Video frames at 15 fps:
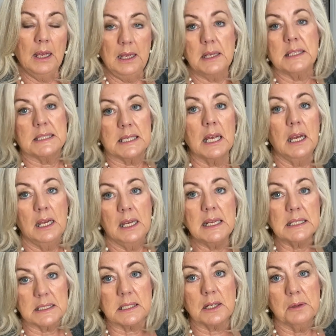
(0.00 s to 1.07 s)
it's
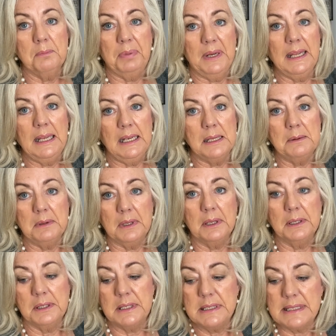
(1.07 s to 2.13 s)
completely
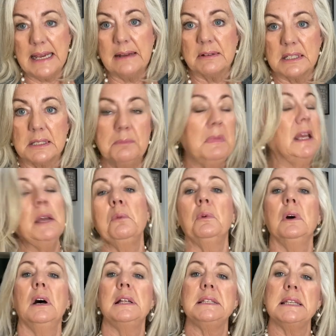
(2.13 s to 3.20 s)
down to me.
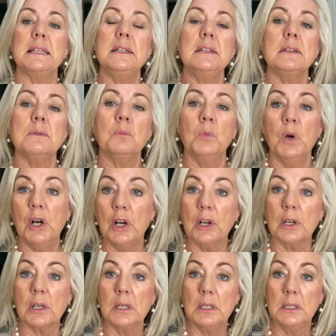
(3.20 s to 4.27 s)
I didn't work
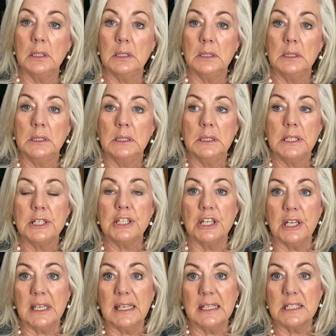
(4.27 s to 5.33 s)
to